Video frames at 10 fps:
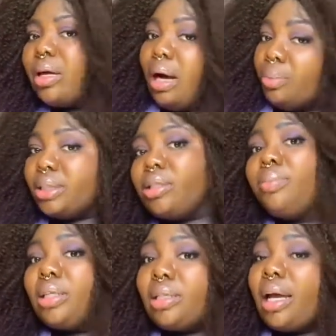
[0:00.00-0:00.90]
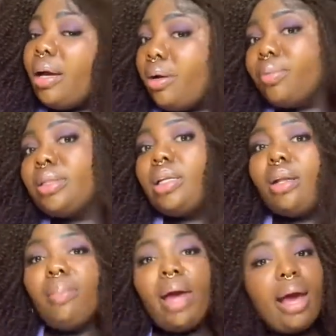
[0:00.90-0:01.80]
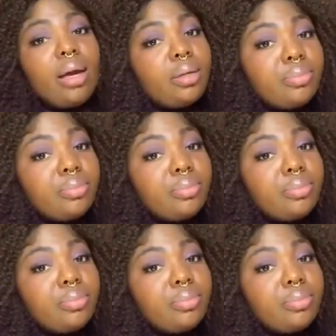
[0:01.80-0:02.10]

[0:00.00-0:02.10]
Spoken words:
I wish some of this hair was in the back.